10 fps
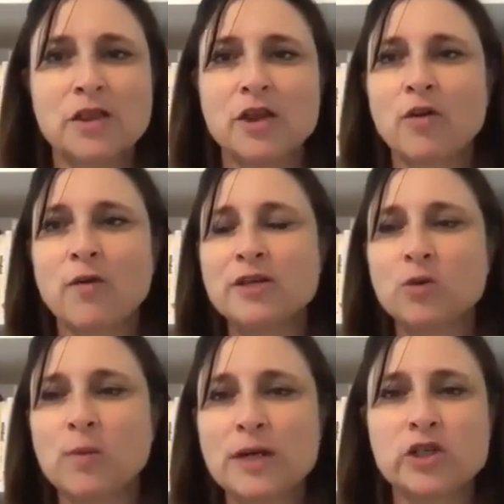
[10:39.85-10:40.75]
The
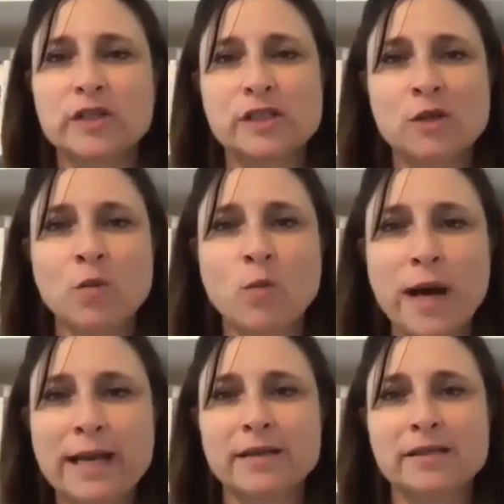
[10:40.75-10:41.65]
graduations, the
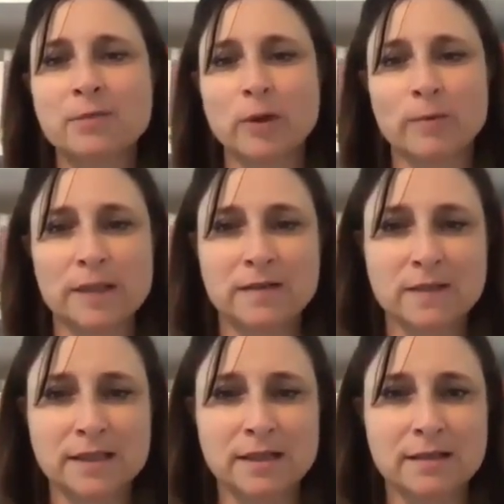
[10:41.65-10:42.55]
weddings, the bar
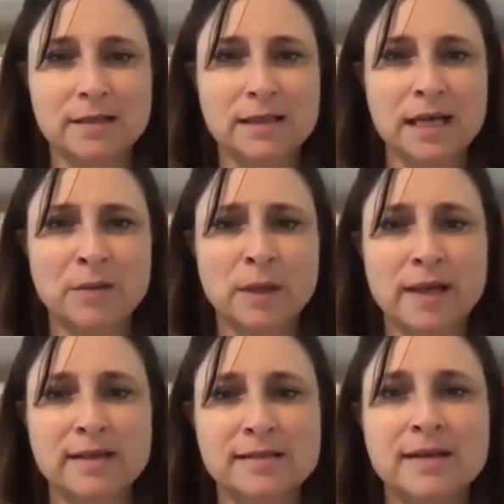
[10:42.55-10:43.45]
mitzvahs that didn't take
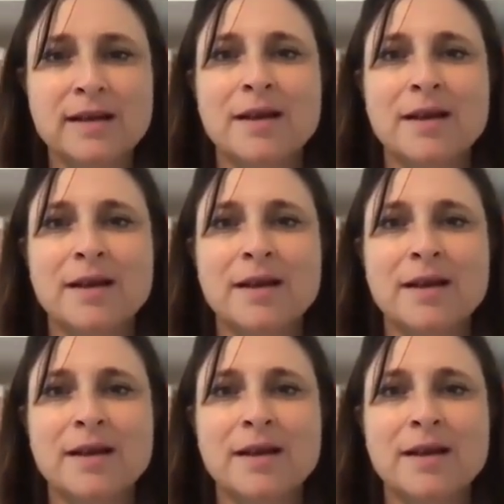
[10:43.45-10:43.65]
place,